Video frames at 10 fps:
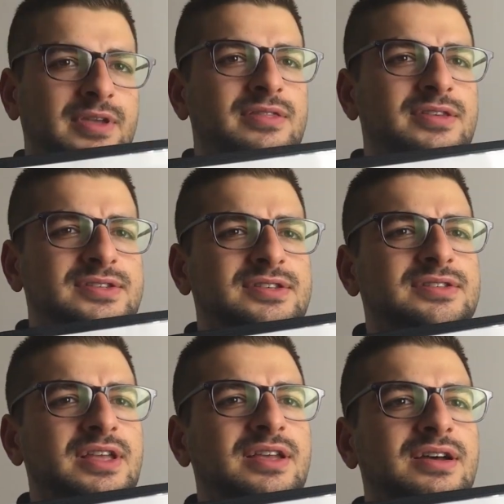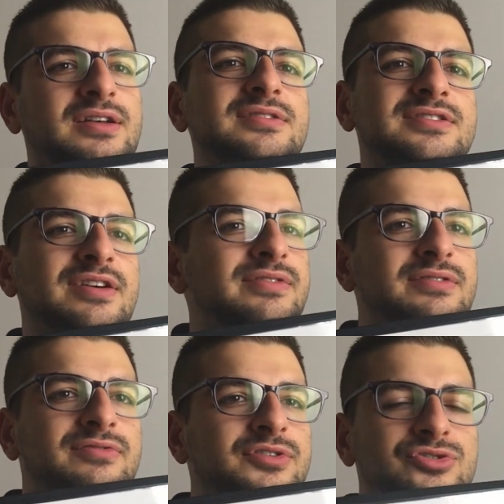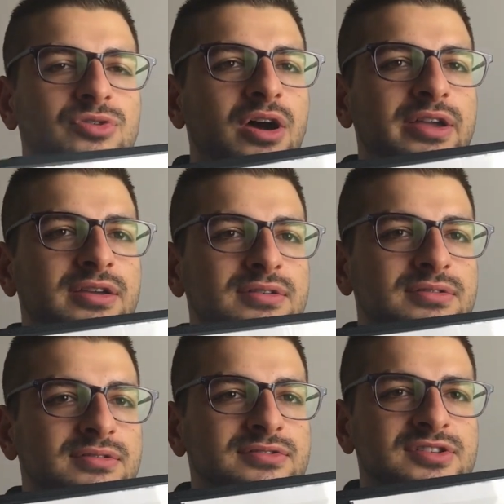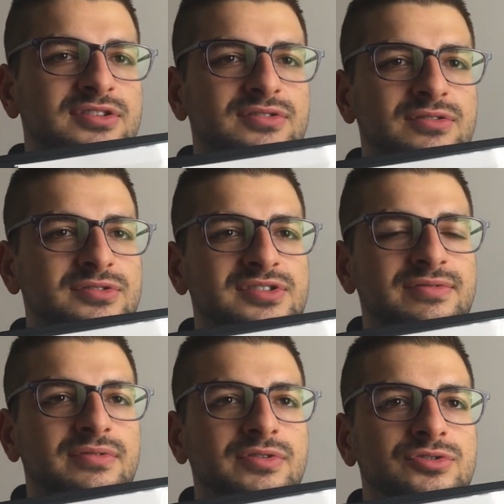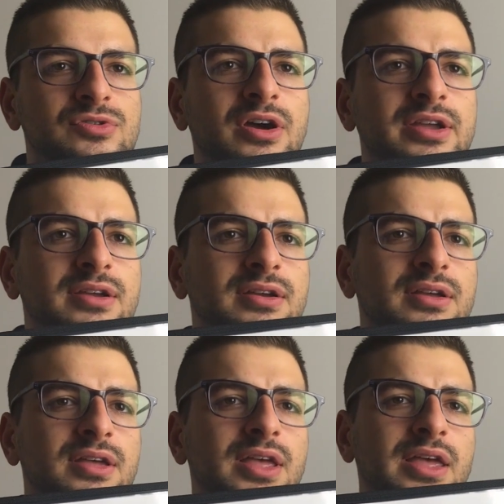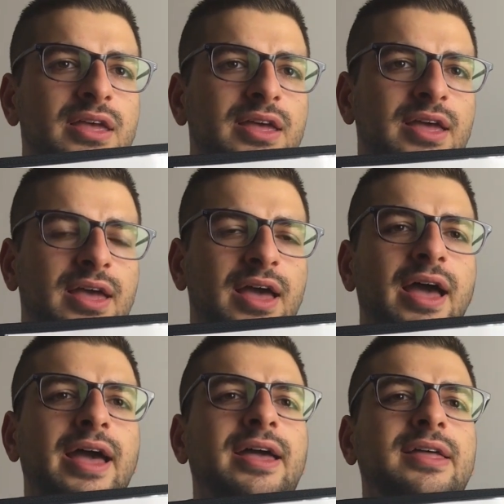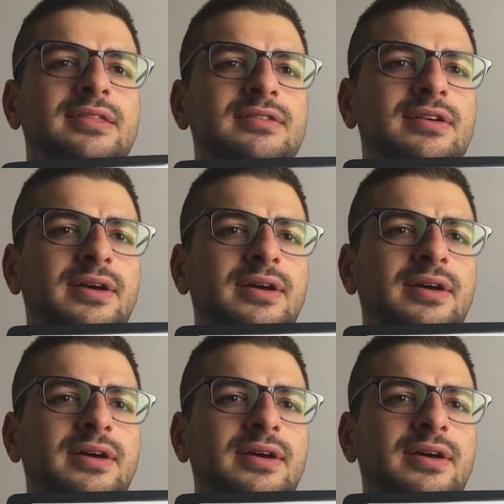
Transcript: And this is like a 7-foot drawing, 6 or 7 foot drawing. And